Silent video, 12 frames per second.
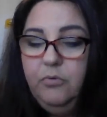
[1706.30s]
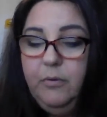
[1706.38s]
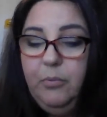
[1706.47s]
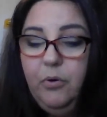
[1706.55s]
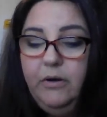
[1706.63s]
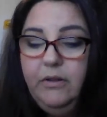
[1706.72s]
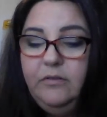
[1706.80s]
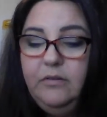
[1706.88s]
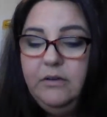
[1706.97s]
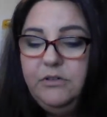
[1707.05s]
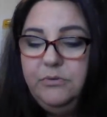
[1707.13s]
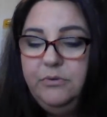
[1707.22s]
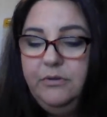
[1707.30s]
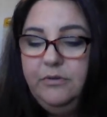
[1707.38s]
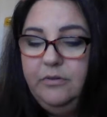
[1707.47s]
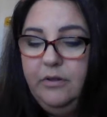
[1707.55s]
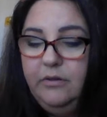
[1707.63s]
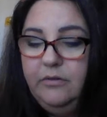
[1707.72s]
Reported sexual
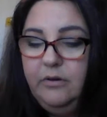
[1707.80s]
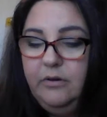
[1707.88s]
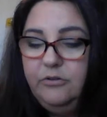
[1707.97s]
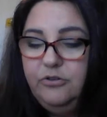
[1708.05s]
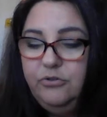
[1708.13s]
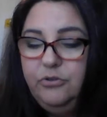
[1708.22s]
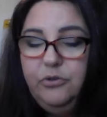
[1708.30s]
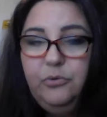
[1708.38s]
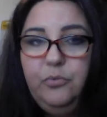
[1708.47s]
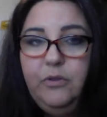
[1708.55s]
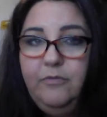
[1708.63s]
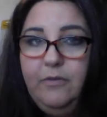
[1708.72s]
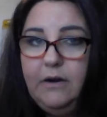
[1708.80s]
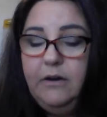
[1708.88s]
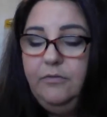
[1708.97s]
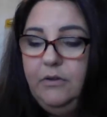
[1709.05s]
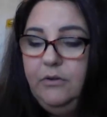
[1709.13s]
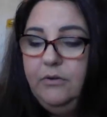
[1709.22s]
assaults are true with
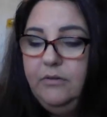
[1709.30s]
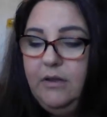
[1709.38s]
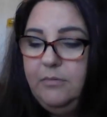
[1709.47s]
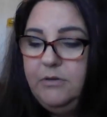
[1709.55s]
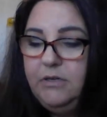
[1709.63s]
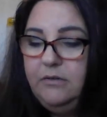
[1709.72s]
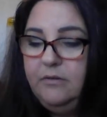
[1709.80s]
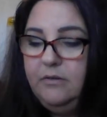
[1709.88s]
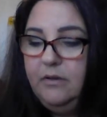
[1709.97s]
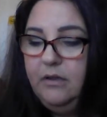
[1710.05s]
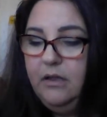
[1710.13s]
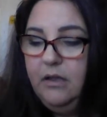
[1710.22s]
very few exceptions.